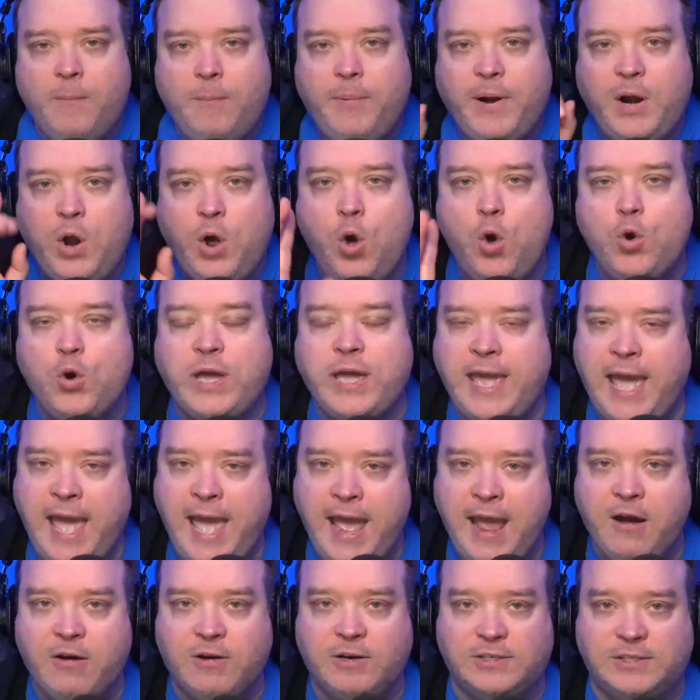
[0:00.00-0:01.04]
But who
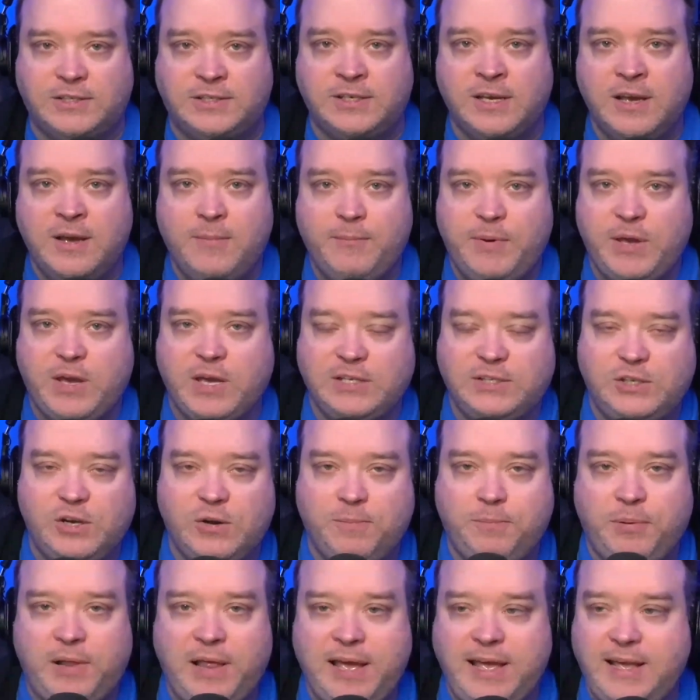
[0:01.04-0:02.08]
cares? Because
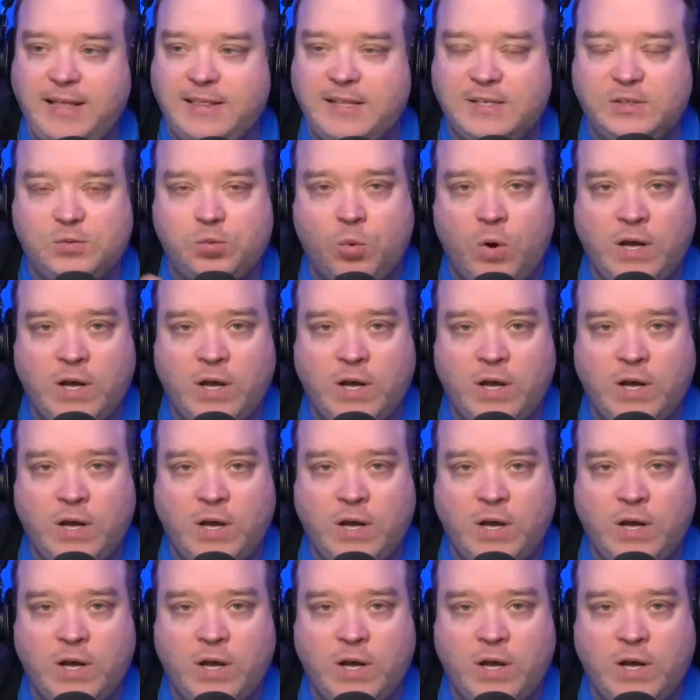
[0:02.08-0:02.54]
you're playing this